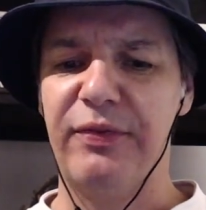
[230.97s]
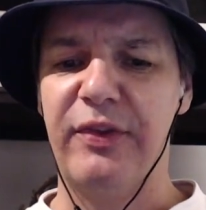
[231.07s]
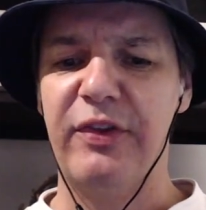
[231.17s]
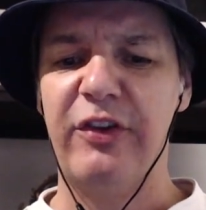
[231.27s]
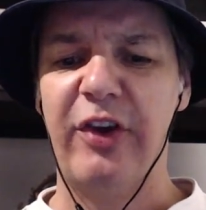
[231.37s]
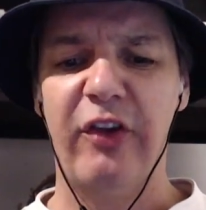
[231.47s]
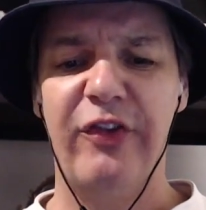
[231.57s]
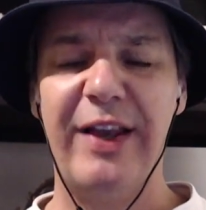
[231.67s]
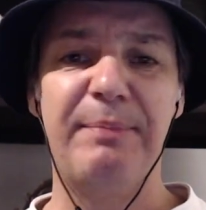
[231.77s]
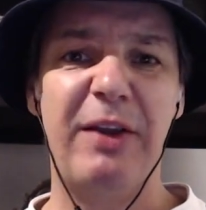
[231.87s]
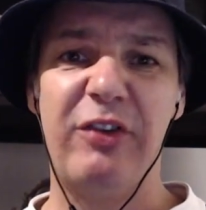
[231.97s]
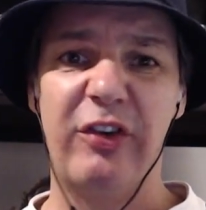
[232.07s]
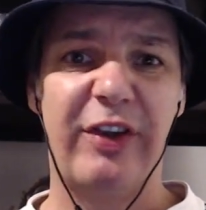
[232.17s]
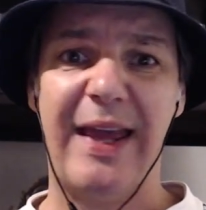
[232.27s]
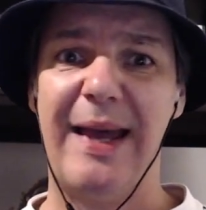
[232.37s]
The Tars then basically
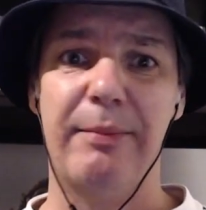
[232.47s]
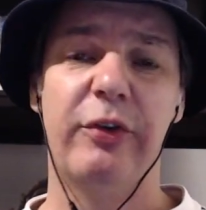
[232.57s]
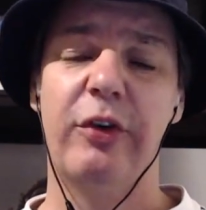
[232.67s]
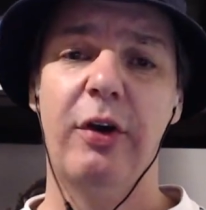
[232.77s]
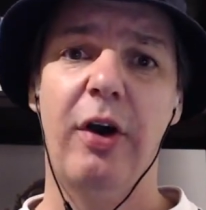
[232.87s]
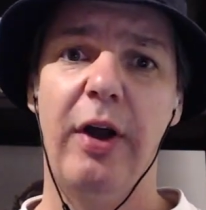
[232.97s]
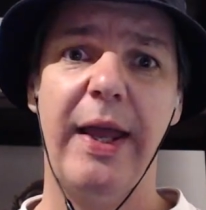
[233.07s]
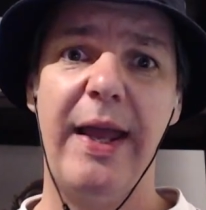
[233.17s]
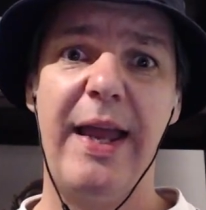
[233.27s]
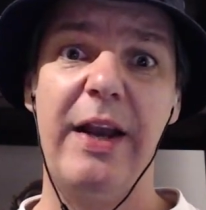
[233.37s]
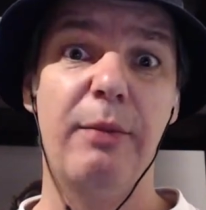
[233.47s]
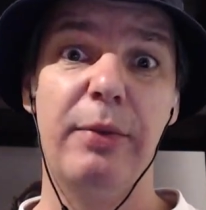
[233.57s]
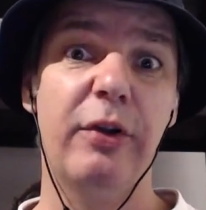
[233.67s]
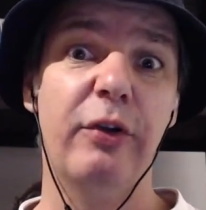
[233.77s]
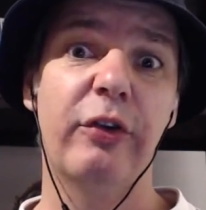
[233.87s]
just camped in the
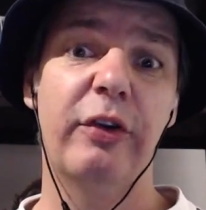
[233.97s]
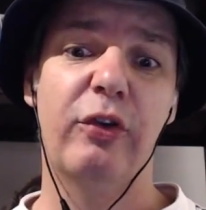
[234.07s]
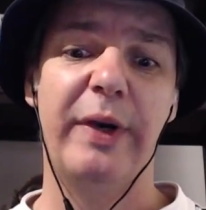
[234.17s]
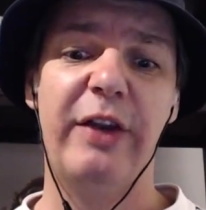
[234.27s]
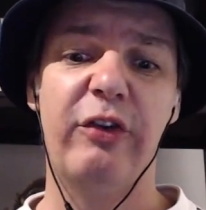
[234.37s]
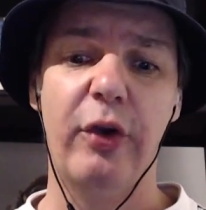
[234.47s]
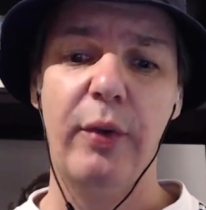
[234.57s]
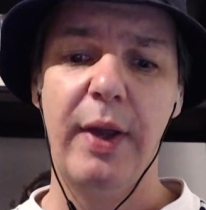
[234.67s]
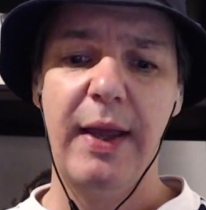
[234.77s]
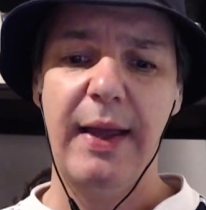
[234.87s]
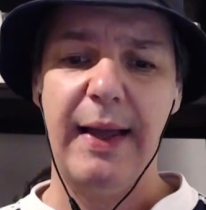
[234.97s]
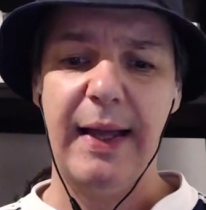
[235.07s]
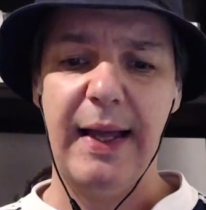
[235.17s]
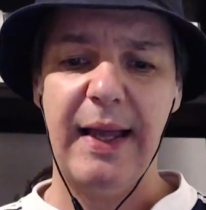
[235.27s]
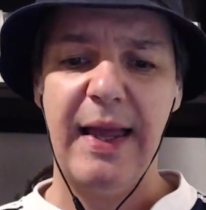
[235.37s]
Blues 22,
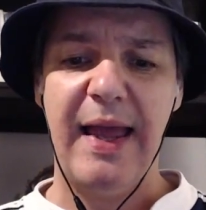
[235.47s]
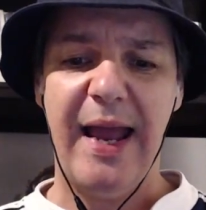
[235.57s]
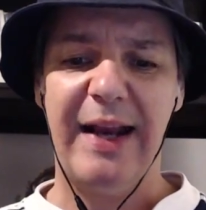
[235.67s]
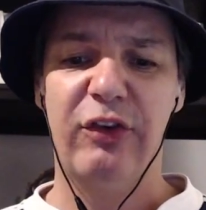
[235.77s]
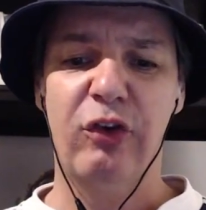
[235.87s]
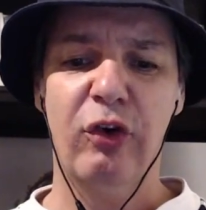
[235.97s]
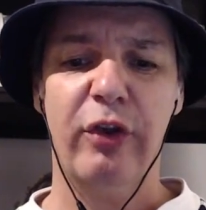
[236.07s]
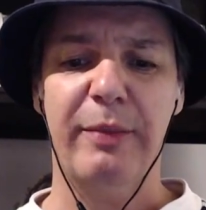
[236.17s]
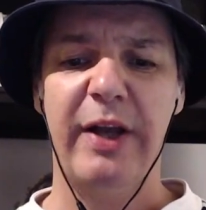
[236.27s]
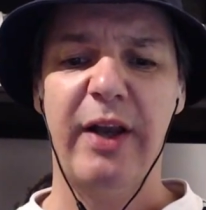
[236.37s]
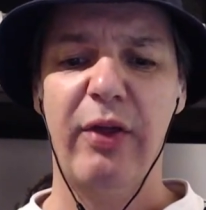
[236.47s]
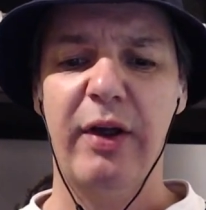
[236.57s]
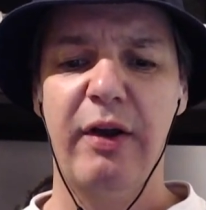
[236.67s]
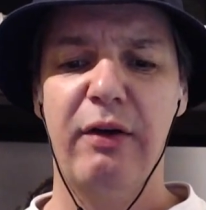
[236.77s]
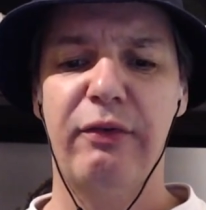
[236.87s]
and it took them
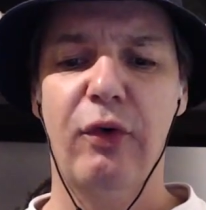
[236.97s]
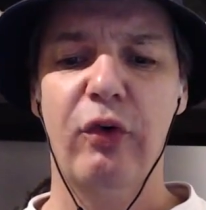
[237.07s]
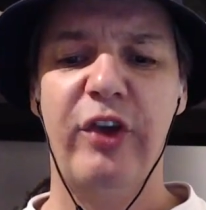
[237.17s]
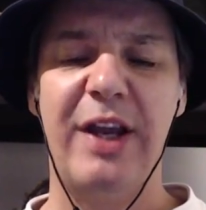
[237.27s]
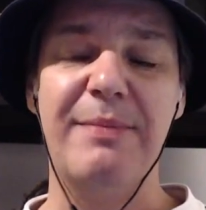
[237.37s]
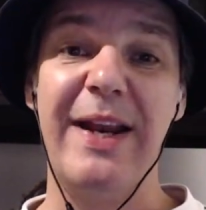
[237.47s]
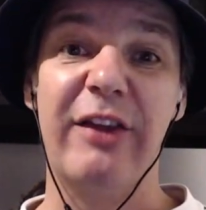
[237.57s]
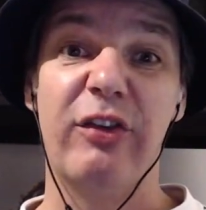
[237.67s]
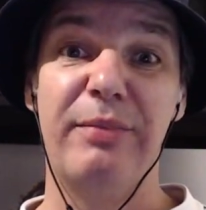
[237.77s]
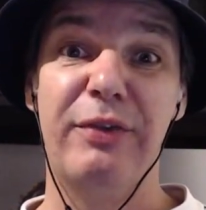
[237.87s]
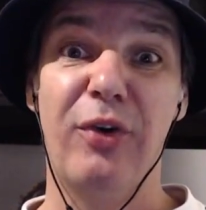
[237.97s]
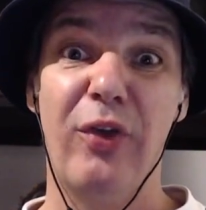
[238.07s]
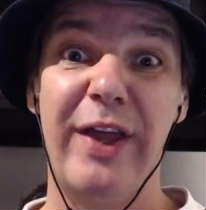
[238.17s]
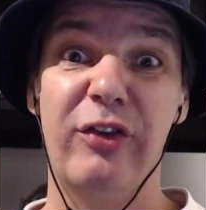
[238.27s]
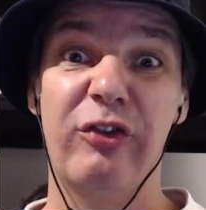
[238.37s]
another 14 minutes
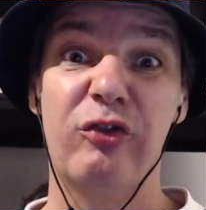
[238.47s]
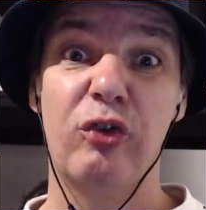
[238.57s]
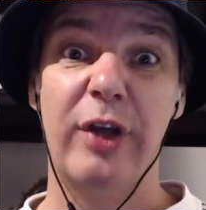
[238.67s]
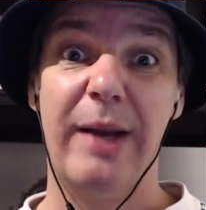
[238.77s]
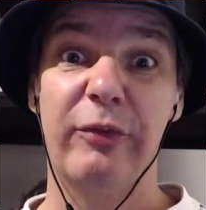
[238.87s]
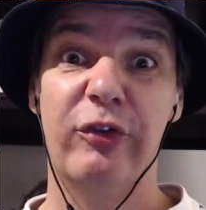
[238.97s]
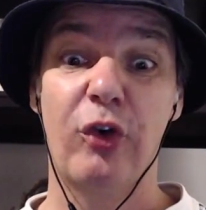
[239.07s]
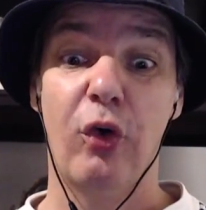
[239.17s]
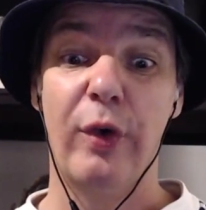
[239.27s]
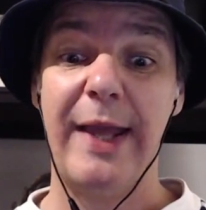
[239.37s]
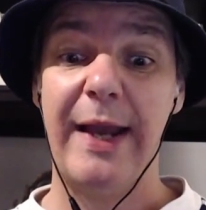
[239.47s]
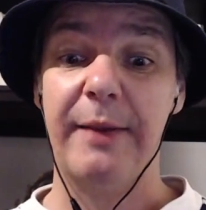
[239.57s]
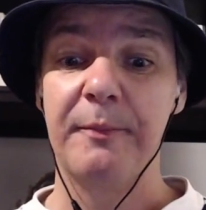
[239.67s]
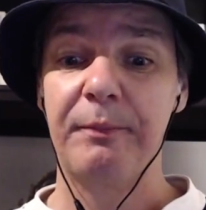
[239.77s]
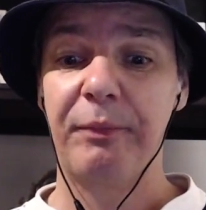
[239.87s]
before they could score again.